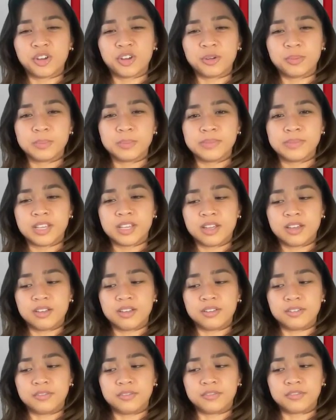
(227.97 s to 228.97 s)
terms
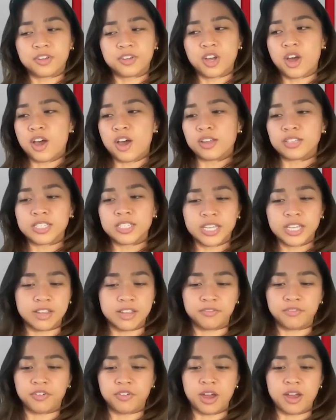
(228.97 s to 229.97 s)
of
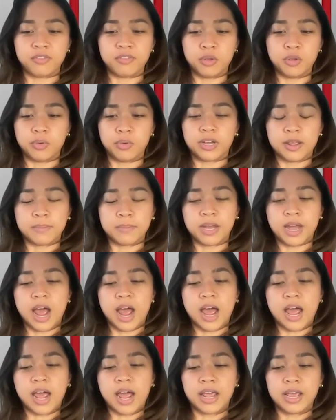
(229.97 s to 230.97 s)
content for everyone, I mean,
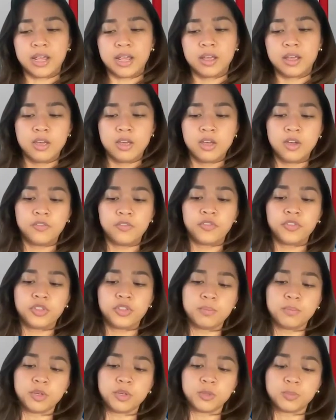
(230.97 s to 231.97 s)
for
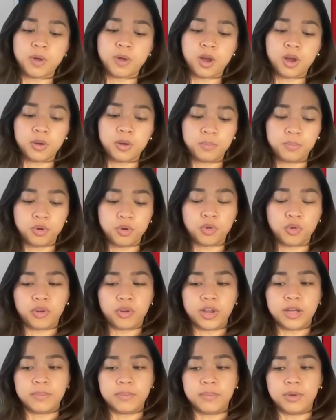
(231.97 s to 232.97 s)
the most part,
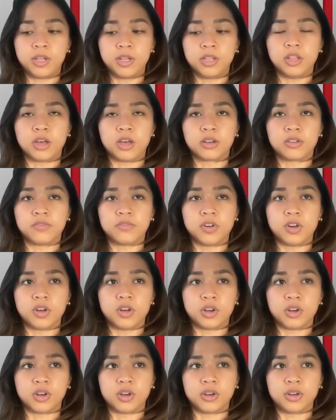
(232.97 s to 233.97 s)
program a lot of
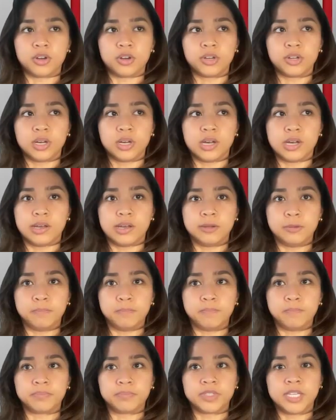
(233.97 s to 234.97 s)
our
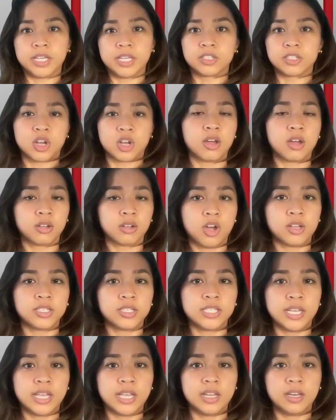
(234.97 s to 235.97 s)
TikTok
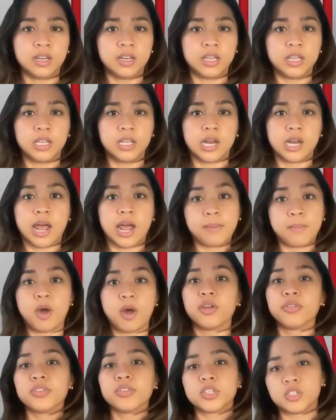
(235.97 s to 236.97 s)
content, and I'm
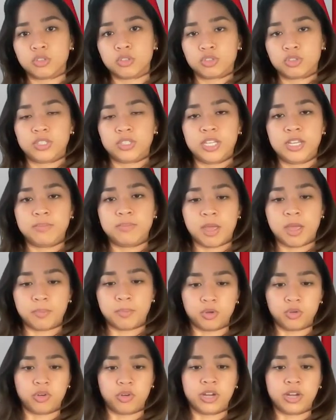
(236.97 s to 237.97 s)
on the social team
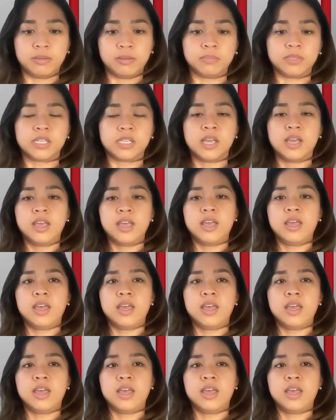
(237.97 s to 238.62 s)
that programs